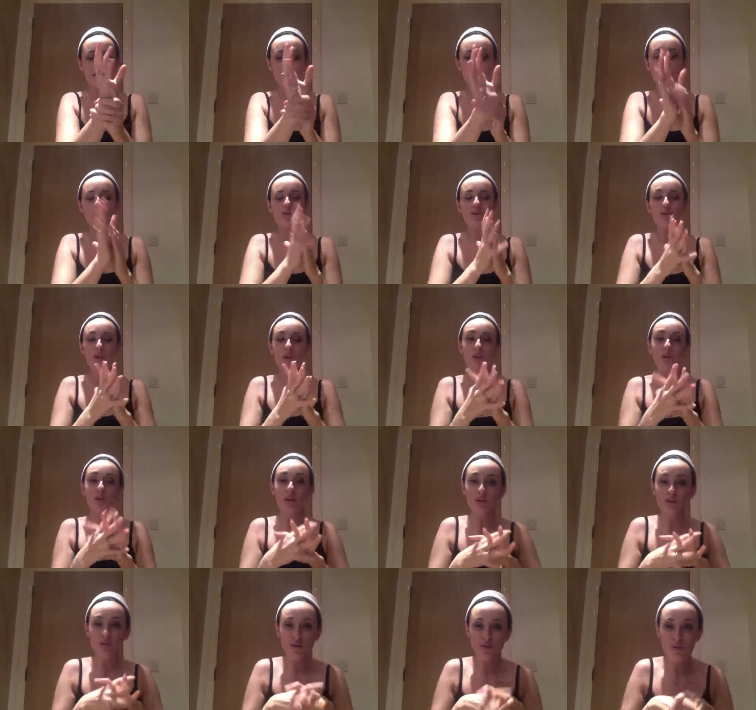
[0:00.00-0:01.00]
just so that
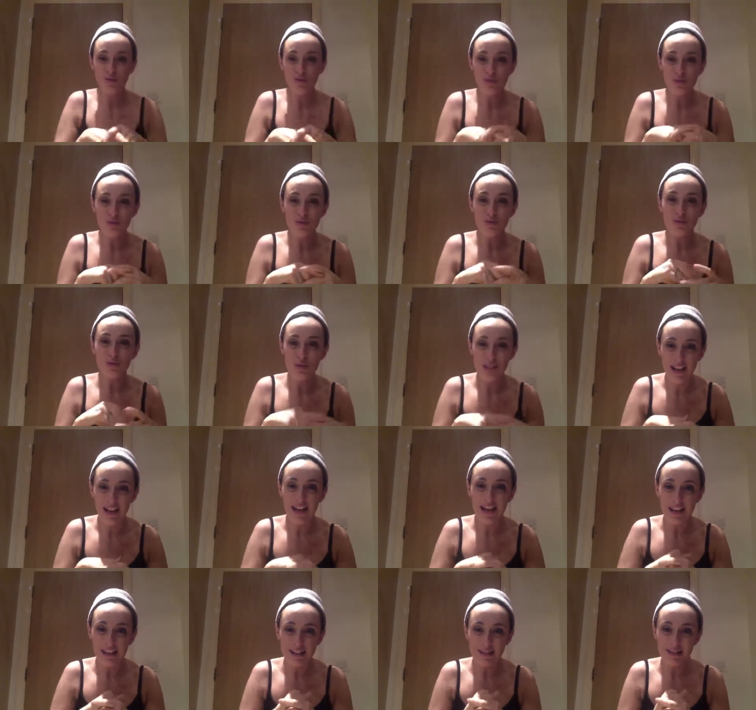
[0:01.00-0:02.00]
when you do your
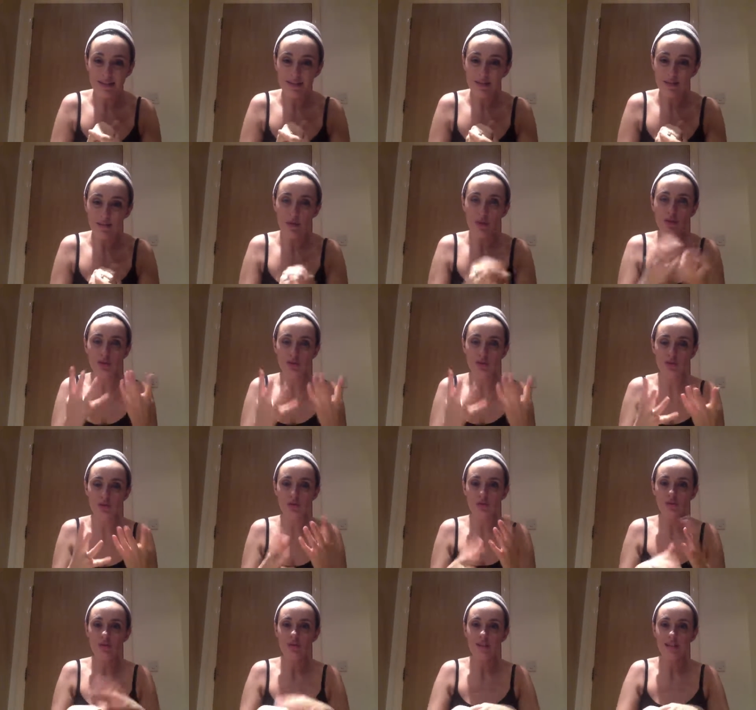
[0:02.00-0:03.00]
hands, when you
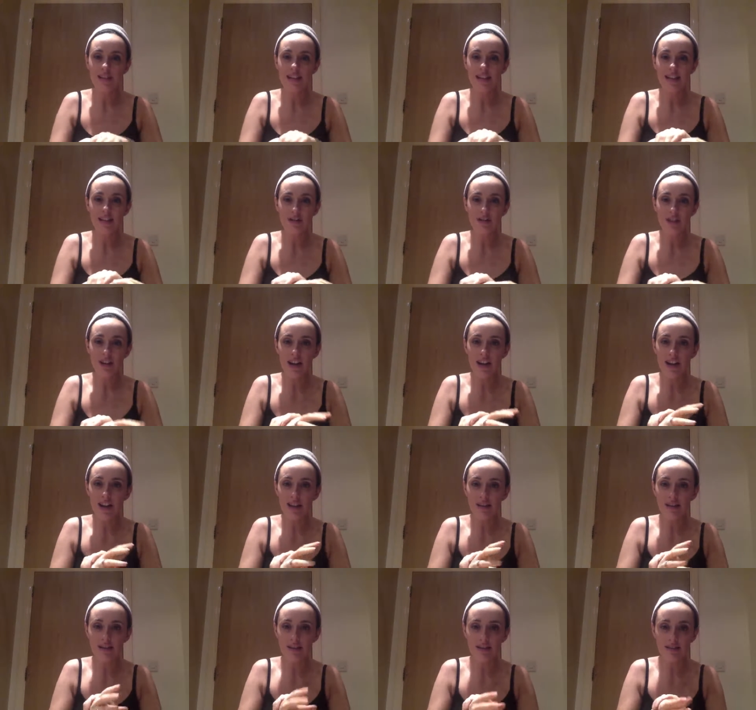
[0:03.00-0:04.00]
do tan your
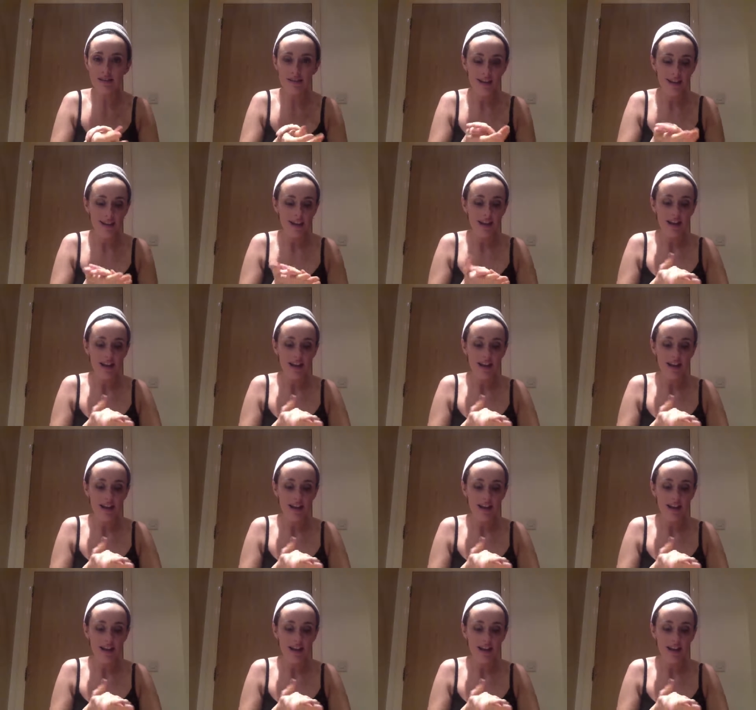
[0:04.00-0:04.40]
hands,